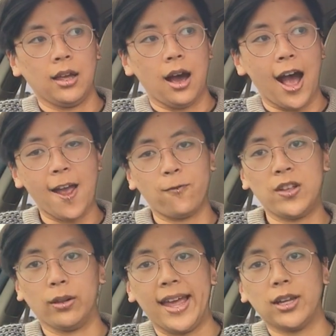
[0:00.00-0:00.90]
I
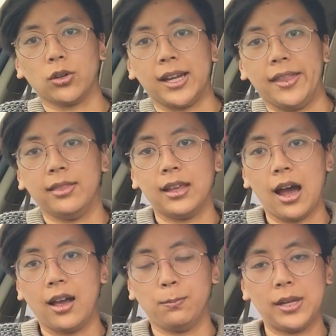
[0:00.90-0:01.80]
feel angry, and
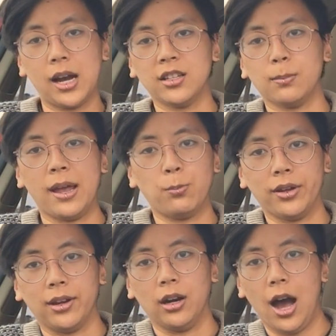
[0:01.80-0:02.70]
because my
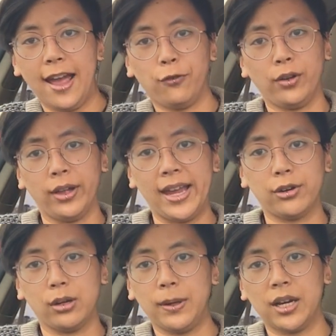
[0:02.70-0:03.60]
brother, I feel
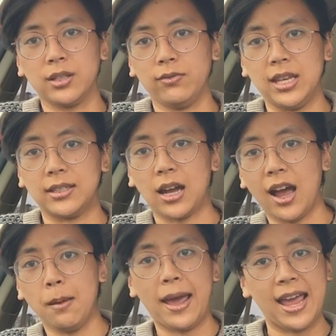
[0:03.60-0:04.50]
angry because of this,
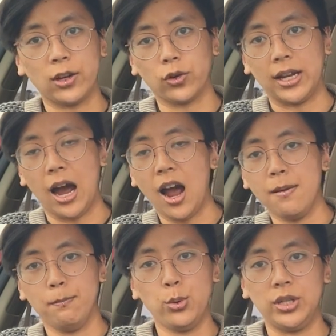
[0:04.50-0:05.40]
I'm angry,
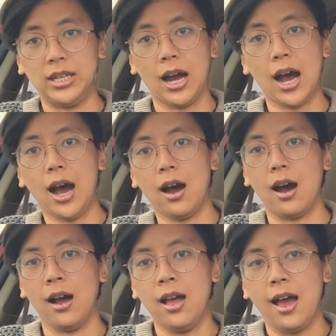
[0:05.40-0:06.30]
I'm moody, haha,
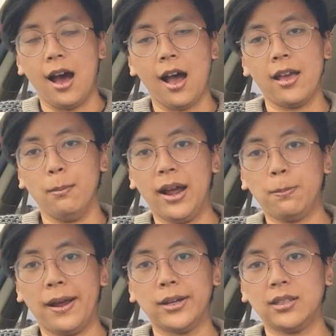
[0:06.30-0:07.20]
my
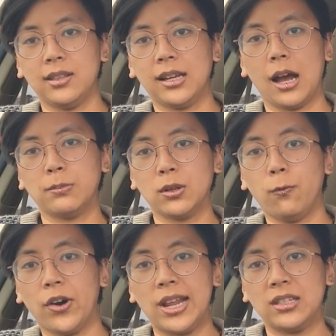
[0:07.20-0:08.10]
parents think I'm so
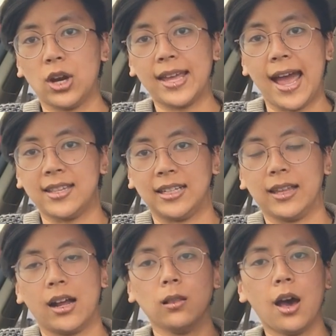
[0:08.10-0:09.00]
fun and sarcastic.
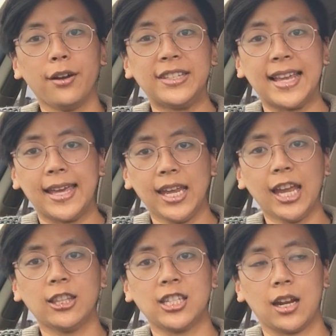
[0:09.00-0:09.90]
Like, a lot of saying
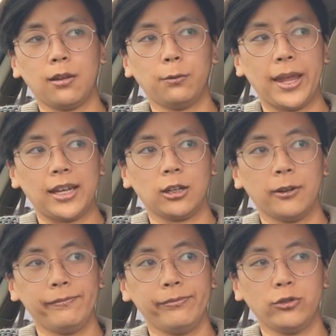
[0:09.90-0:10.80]
instead of like
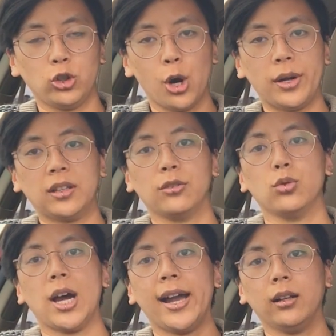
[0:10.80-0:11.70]
showing through
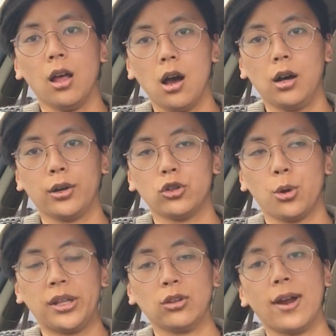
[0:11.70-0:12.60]
dialogue or
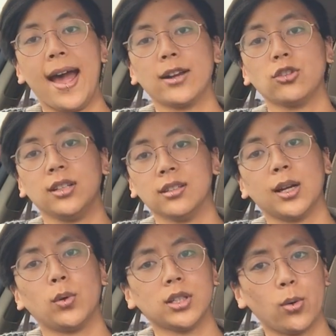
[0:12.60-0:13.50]
showing through actions,
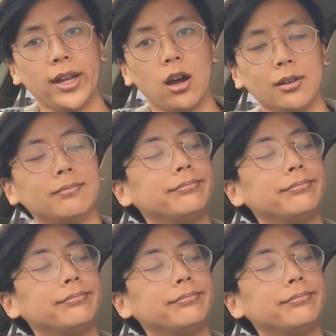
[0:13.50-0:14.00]
like what's going on.